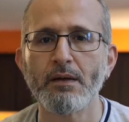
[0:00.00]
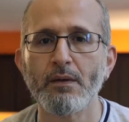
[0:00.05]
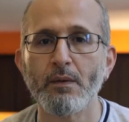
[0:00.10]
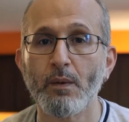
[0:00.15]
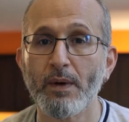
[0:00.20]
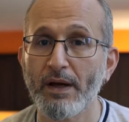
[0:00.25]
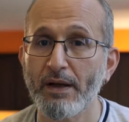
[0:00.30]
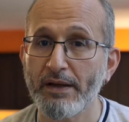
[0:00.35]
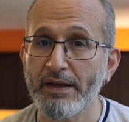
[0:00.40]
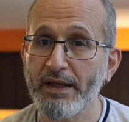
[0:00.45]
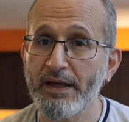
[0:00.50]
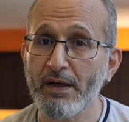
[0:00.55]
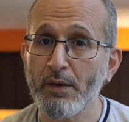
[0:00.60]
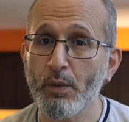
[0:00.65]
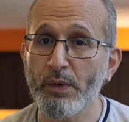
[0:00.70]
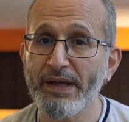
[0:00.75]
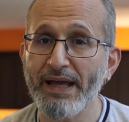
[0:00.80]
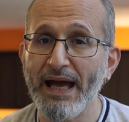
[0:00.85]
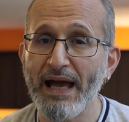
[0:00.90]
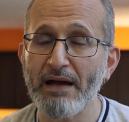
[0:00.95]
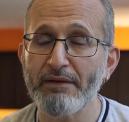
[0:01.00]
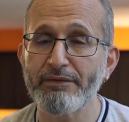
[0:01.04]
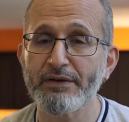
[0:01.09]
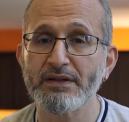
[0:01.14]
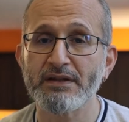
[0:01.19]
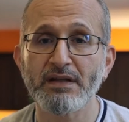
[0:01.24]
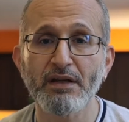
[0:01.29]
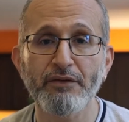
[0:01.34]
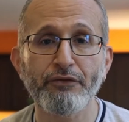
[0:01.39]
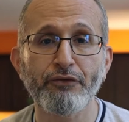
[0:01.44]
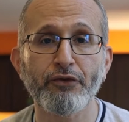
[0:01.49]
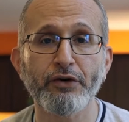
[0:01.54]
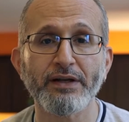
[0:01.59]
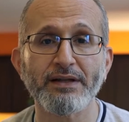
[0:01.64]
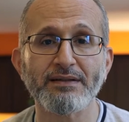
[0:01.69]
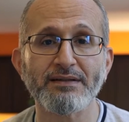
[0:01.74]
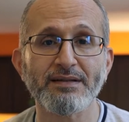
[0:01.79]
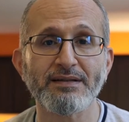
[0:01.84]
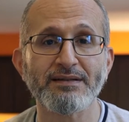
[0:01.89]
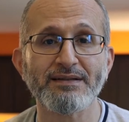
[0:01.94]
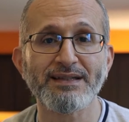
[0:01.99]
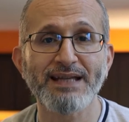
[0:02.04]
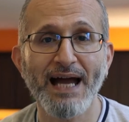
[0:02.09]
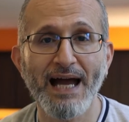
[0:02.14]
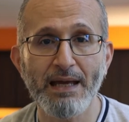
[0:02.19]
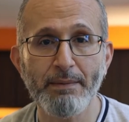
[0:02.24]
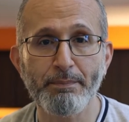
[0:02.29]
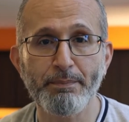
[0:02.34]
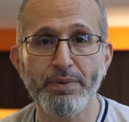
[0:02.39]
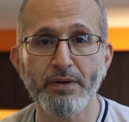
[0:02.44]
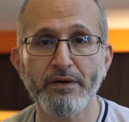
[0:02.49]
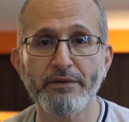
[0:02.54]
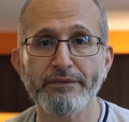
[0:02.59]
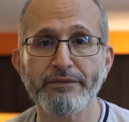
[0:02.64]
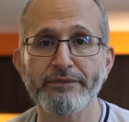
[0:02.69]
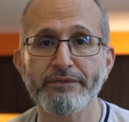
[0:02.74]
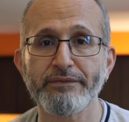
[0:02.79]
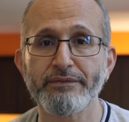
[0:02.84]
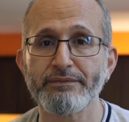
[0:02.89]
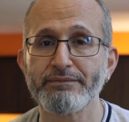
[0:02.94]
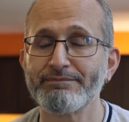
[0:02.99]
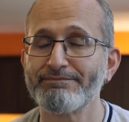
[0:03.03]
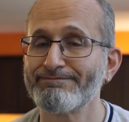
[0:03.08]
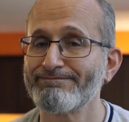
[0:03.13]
Well, here we have a different type of